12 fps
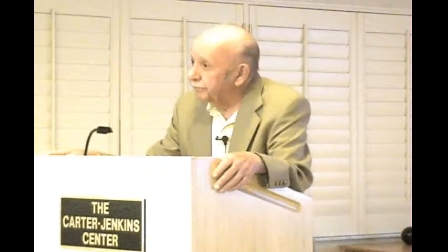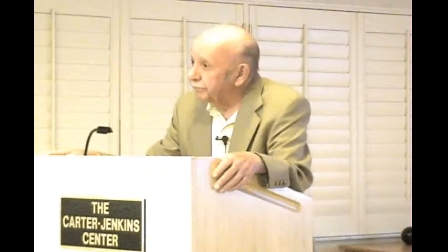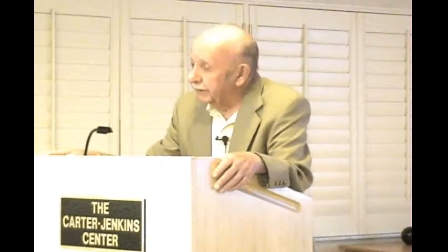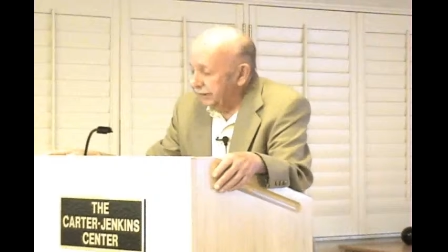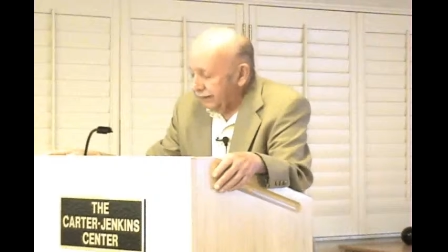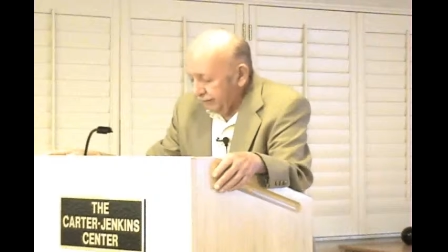
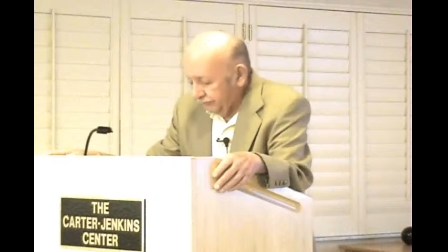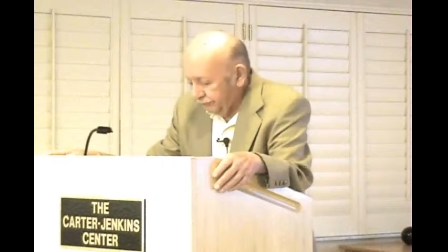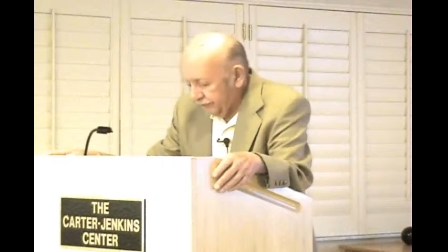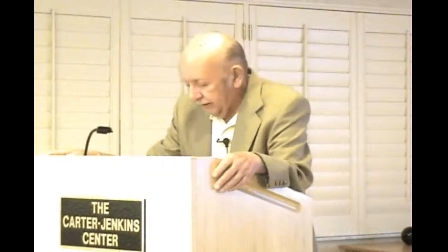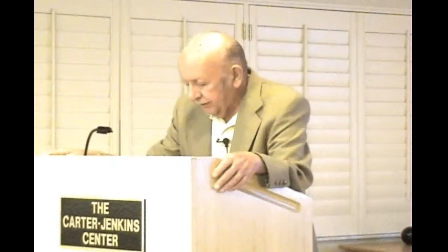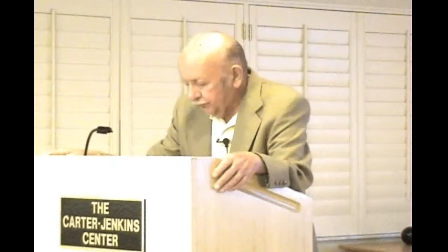be that
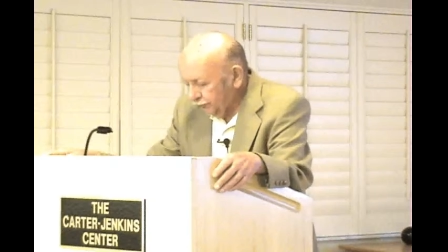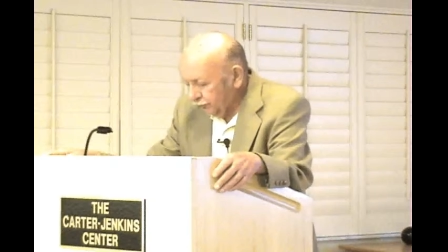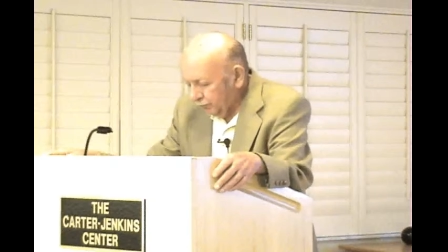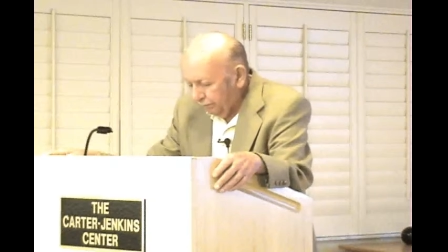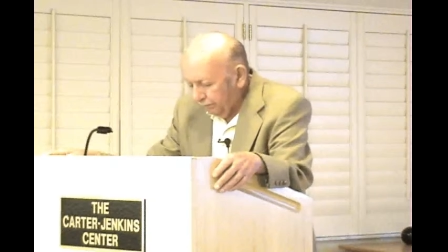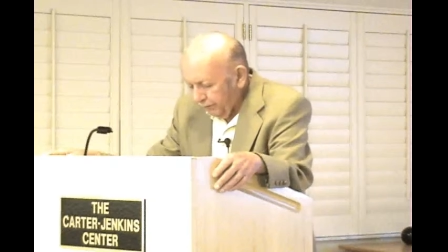things
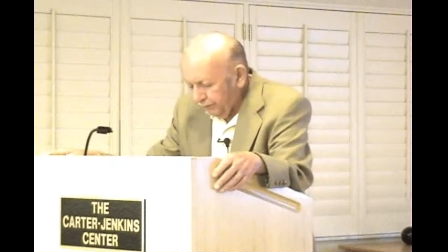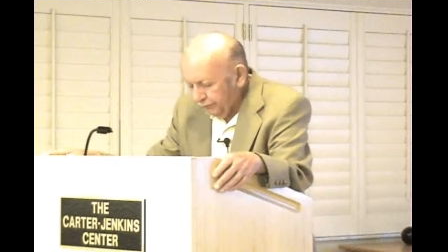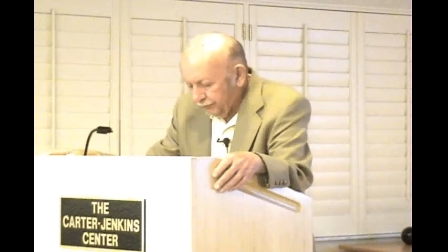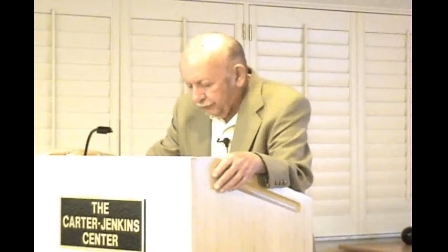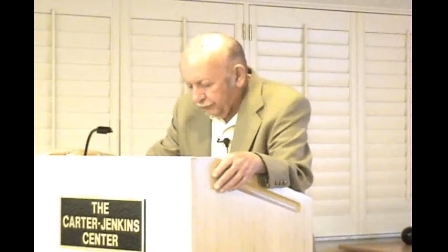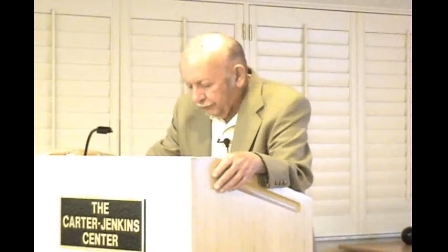or
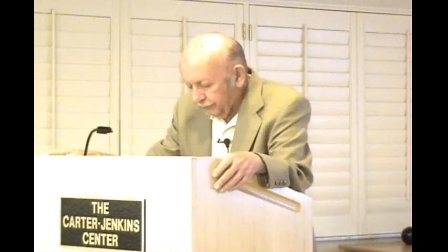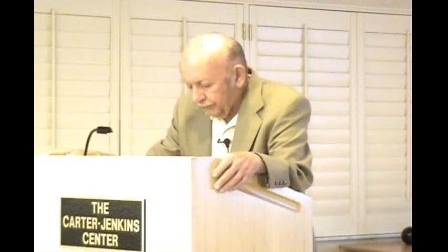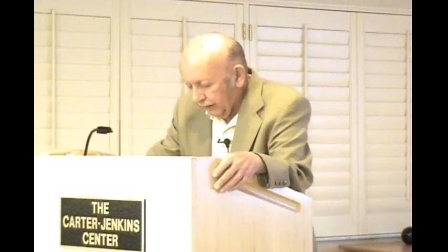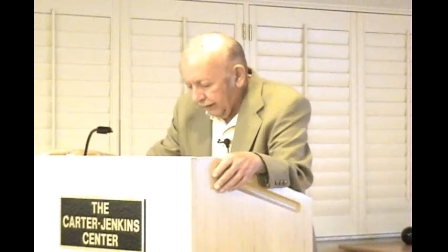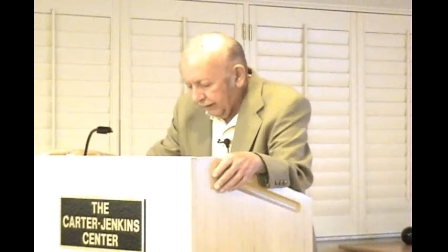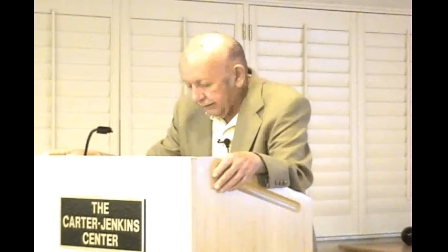persons,
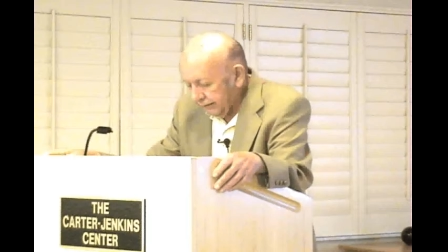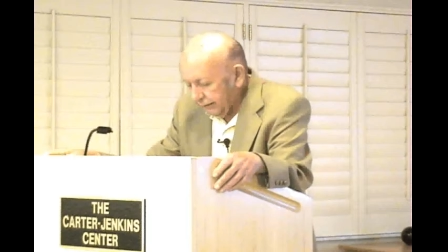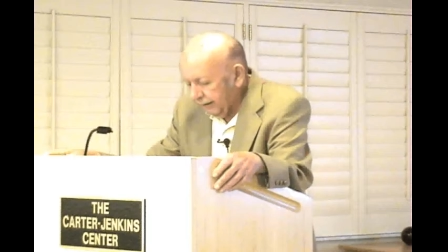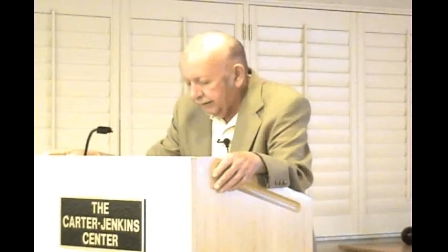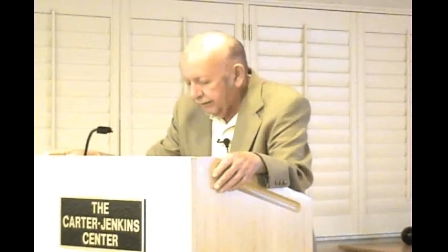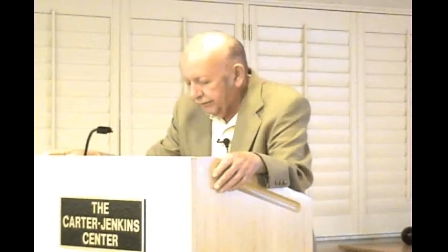are
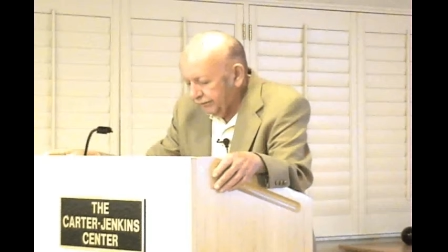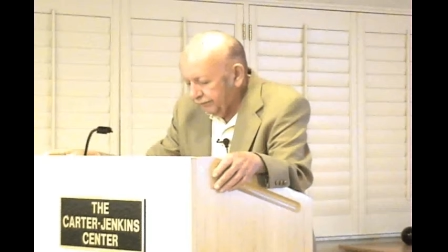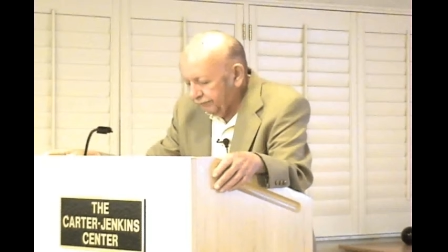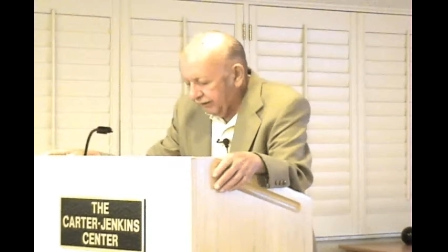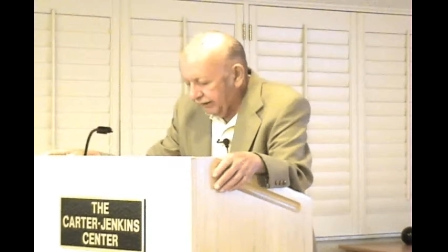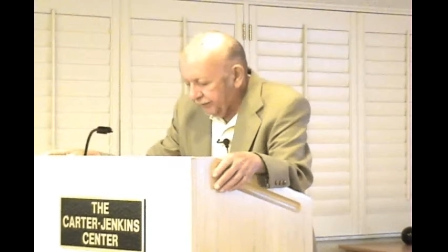clearly
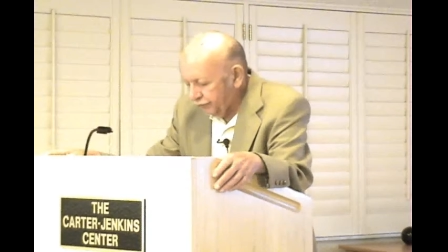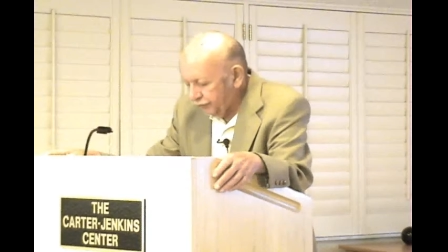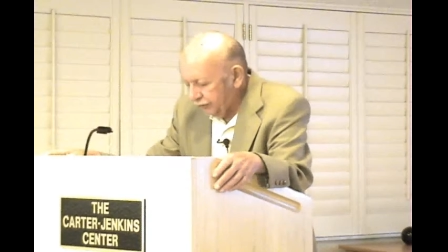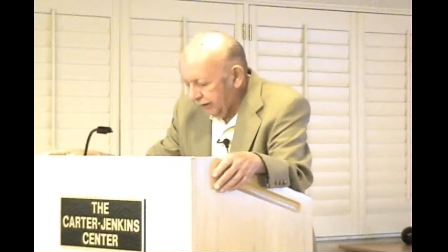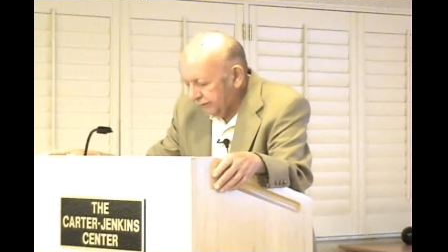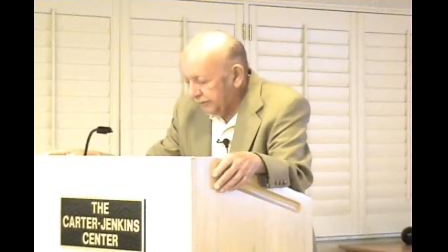
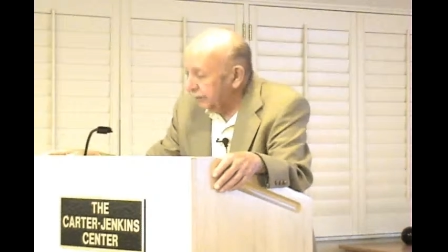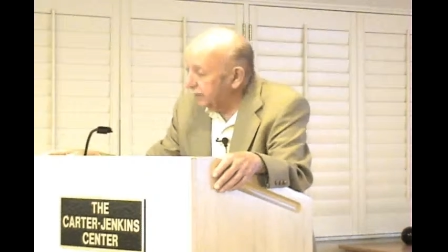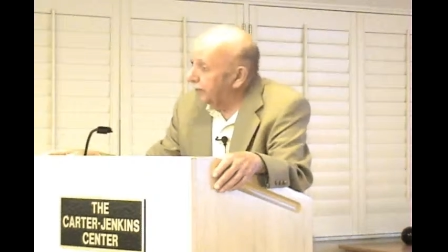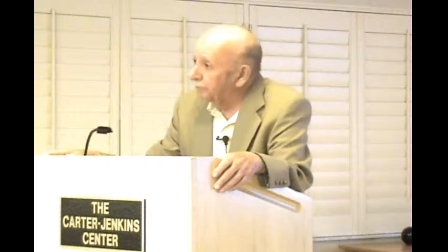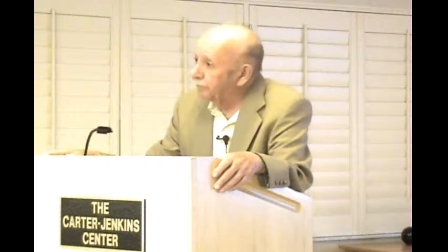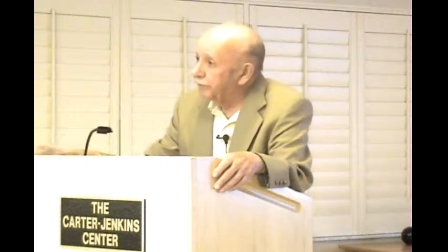differentiated
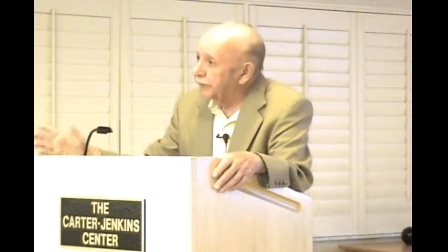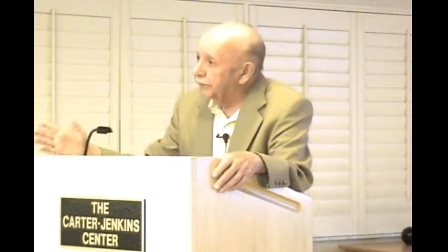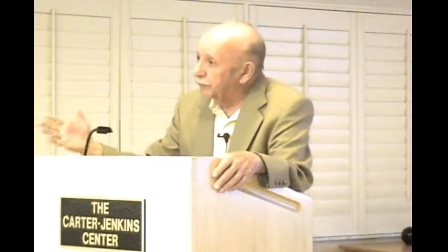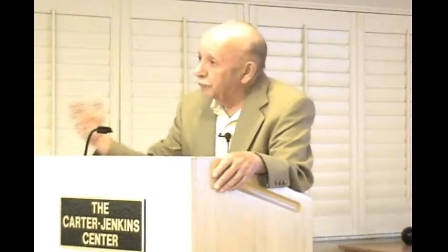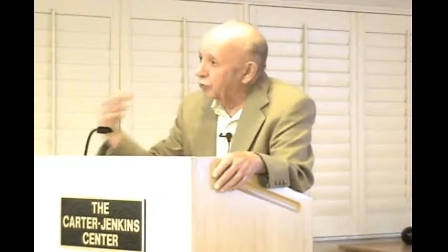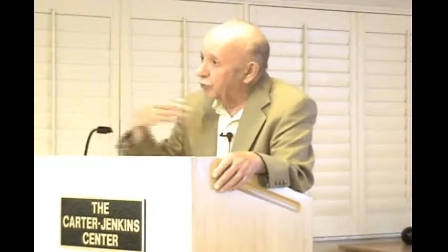and
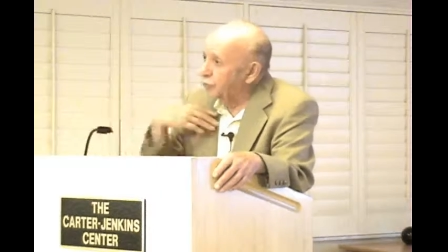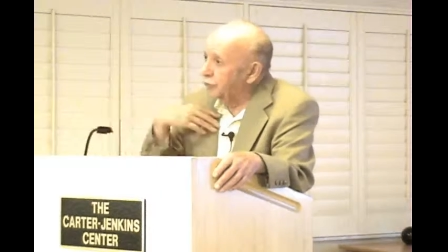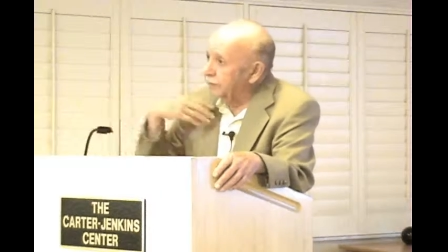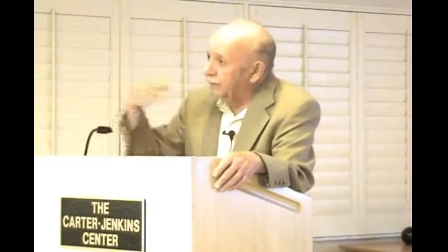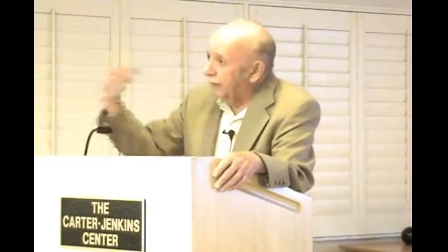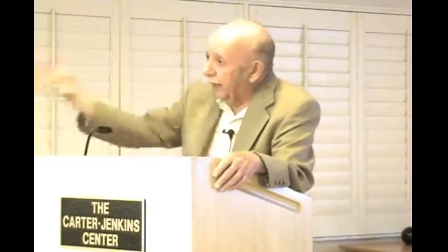
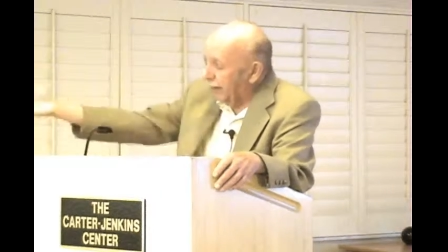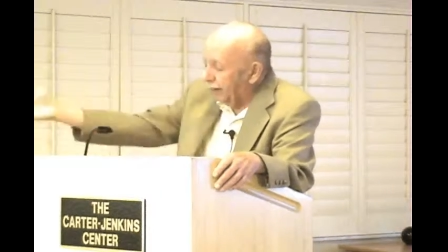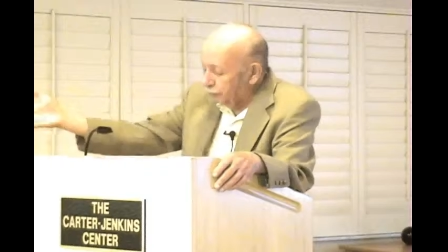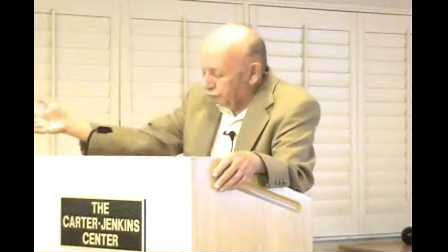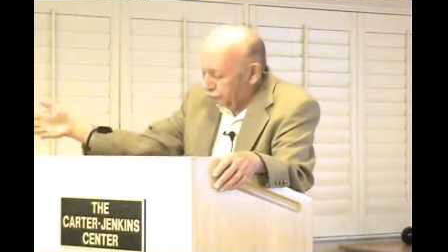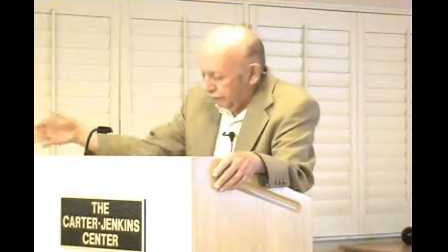belonging
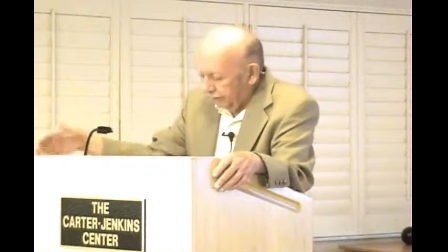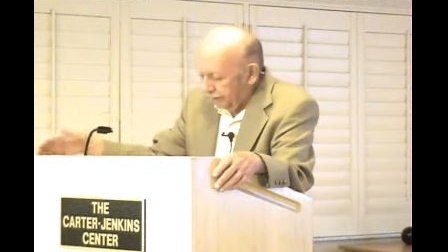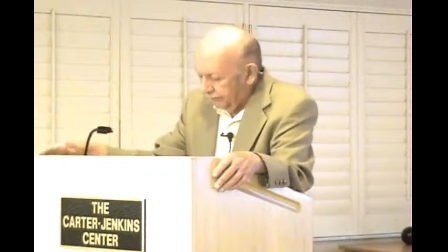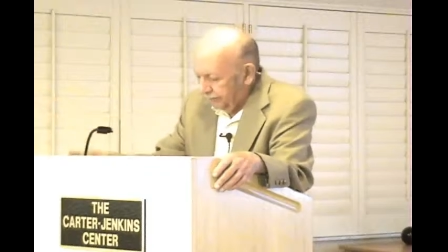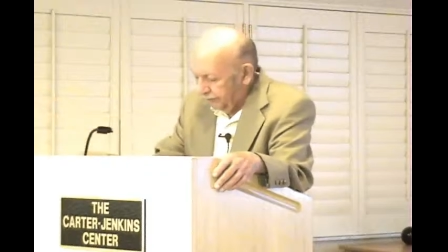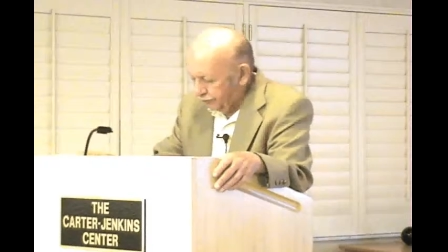
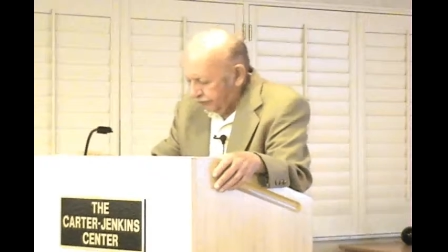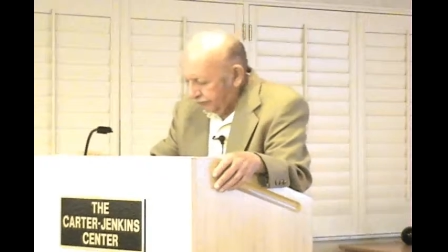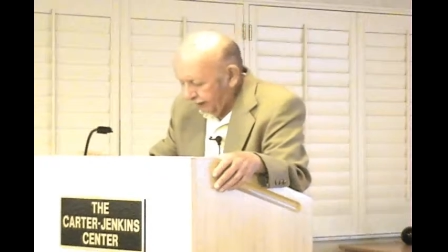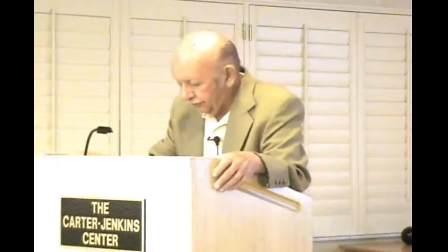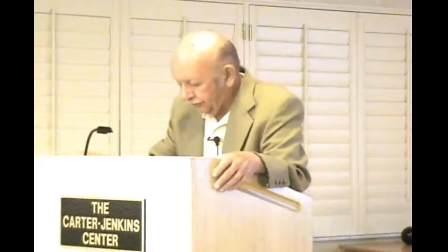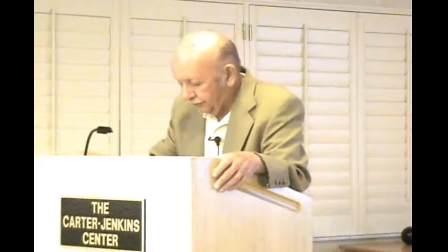outside the
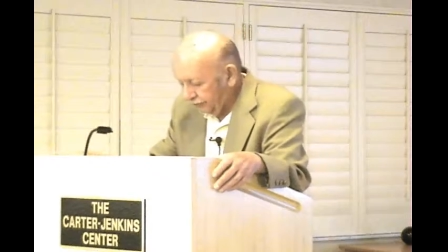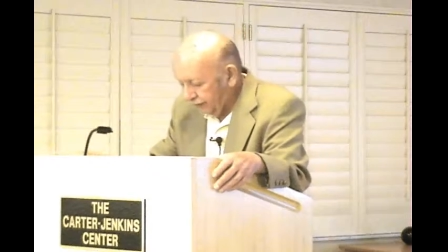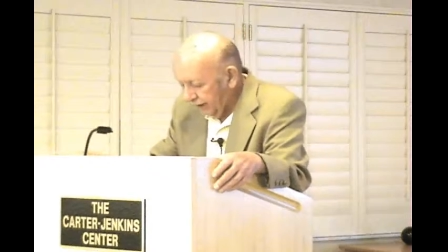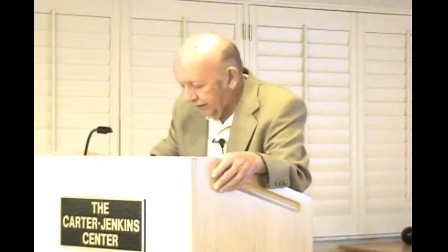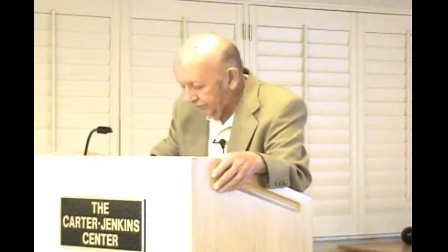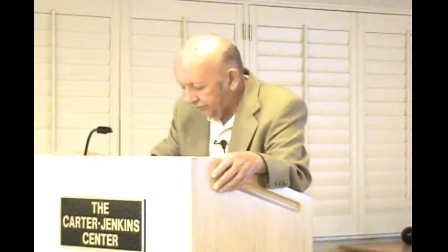child's
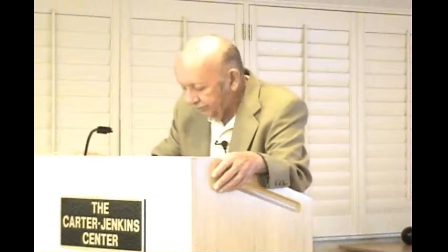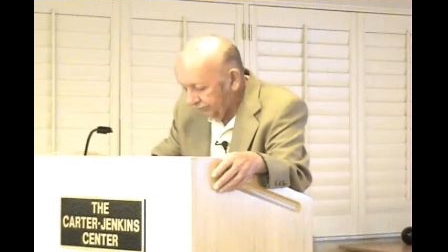self,